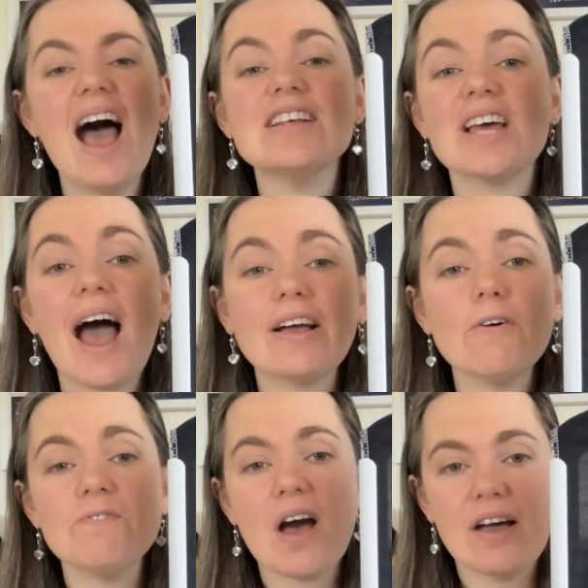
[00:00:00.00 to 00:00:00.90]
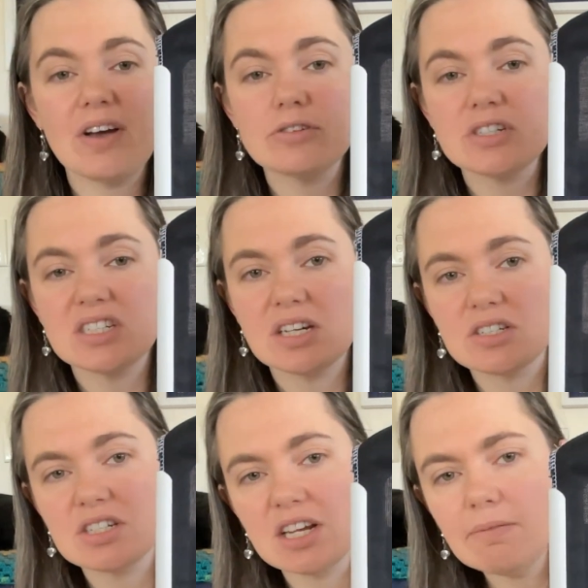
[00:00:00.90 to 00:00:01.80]
So I got 500
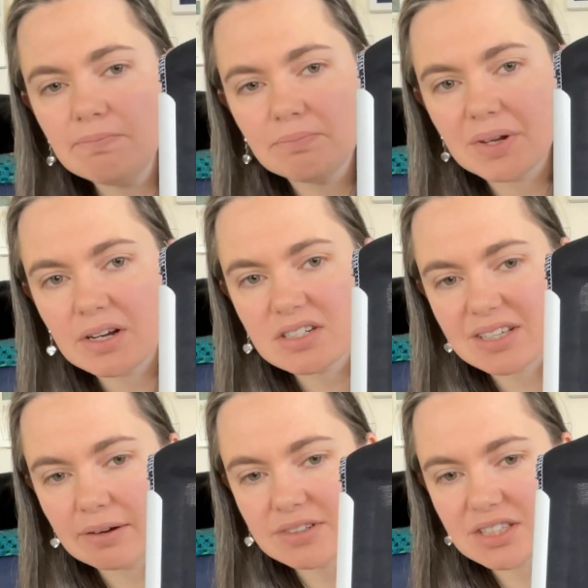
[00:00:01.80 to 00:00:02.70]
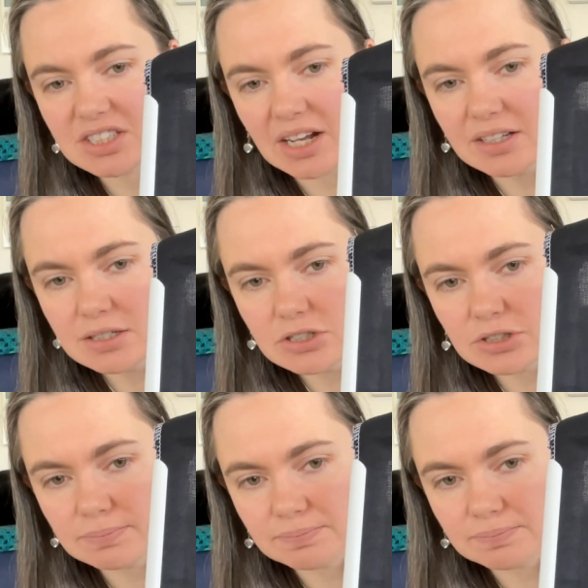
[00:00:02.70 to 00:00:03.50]
stitches in because that was the challenge.